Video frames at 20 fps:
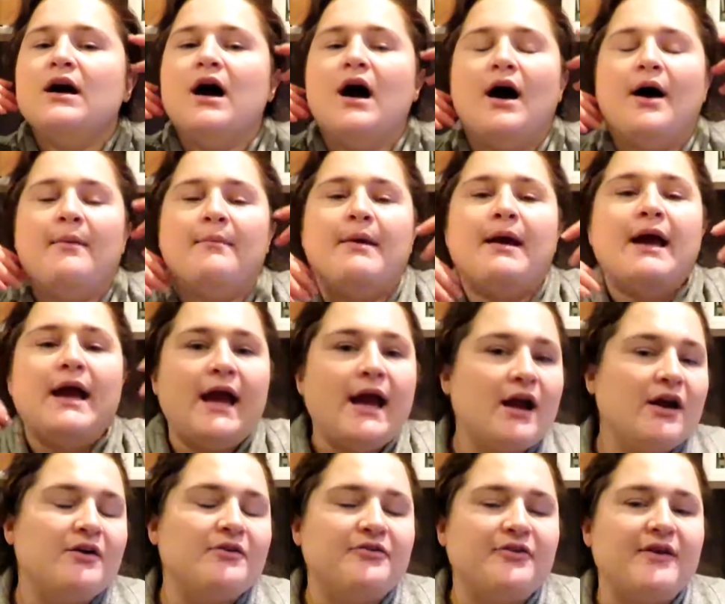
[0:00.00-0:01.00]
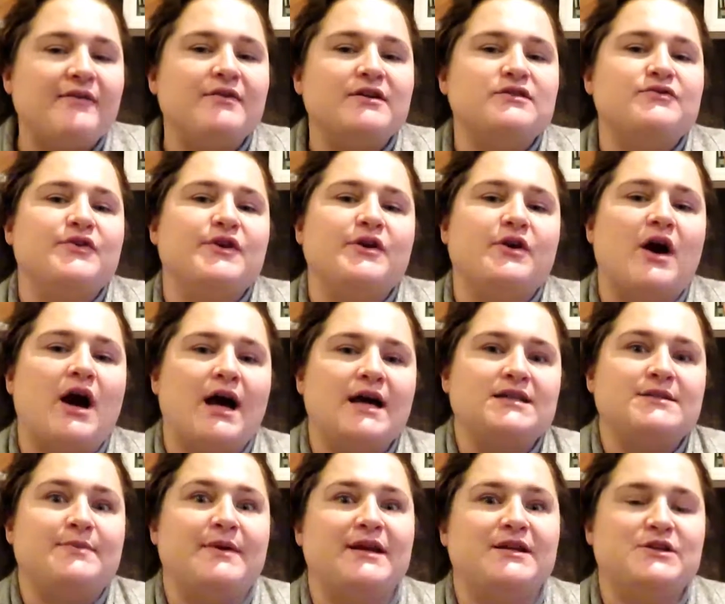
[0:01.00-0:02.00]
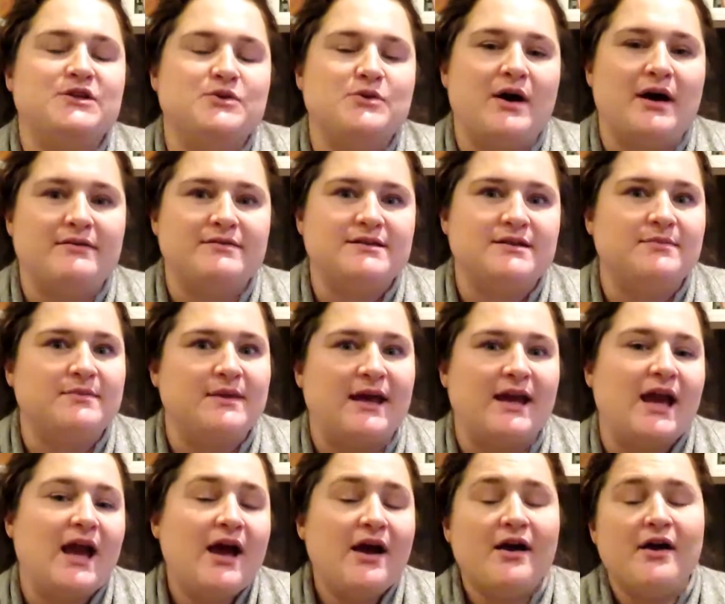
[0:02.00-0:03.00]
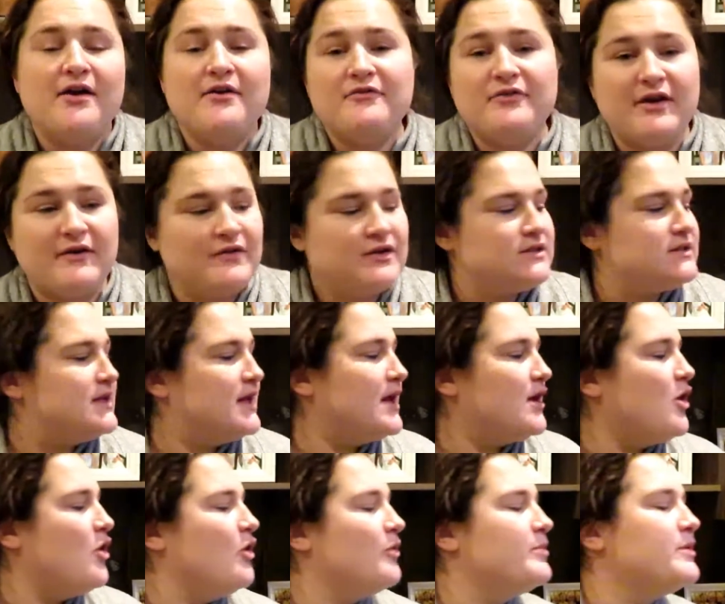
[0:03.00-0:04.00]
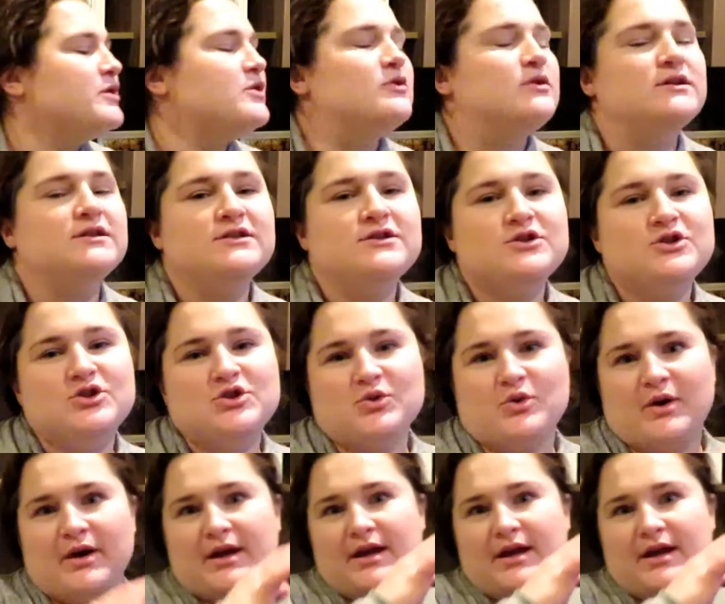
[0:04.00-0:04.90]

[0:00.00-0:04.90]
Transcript: hair favorites for you guys, but I do have some like favorites that I hope you'll enjoy.